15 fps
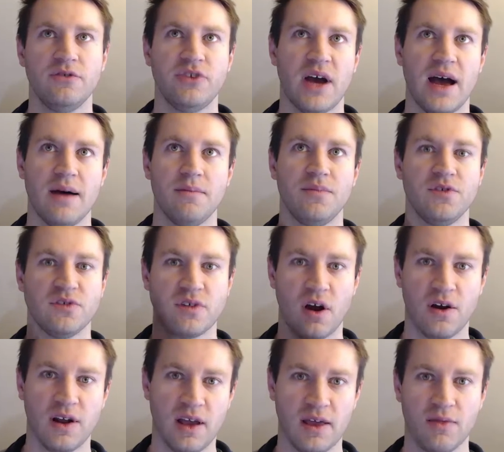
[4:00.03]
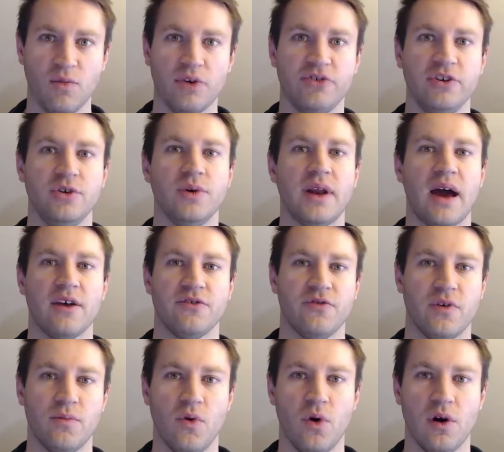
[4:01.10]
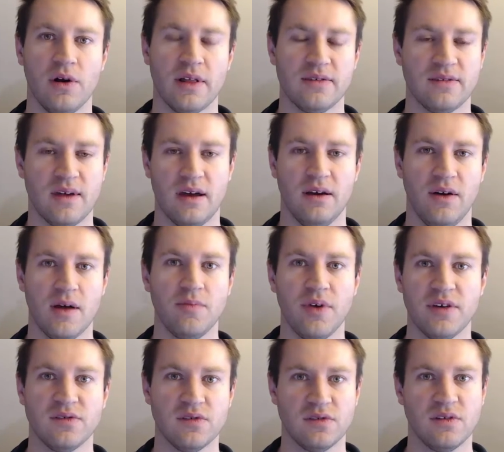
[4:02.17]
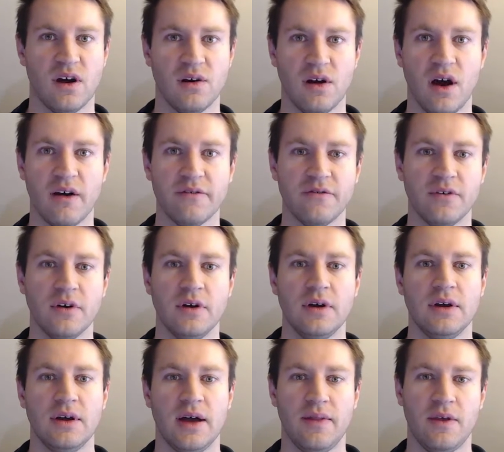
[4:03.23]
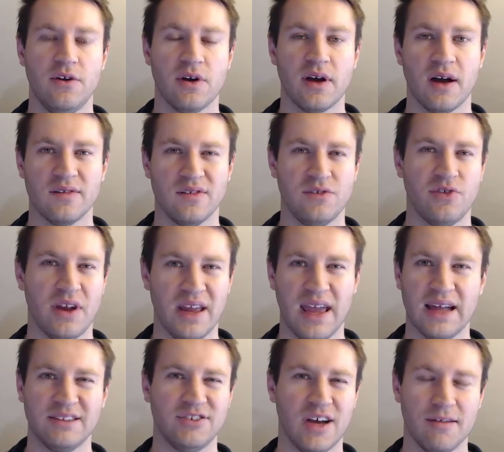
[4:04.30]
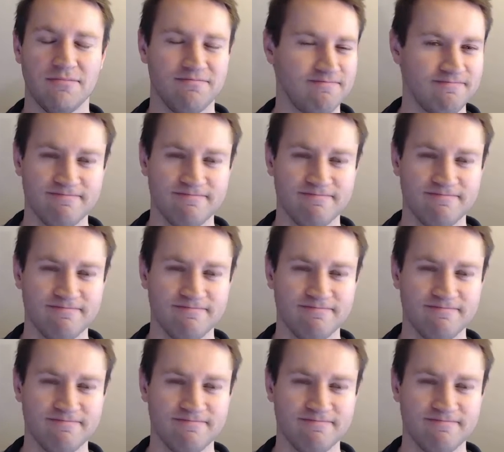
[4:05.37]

job starting and wishing you had asked for more, that's not a great place to start off and then you're constantly trying to catch up,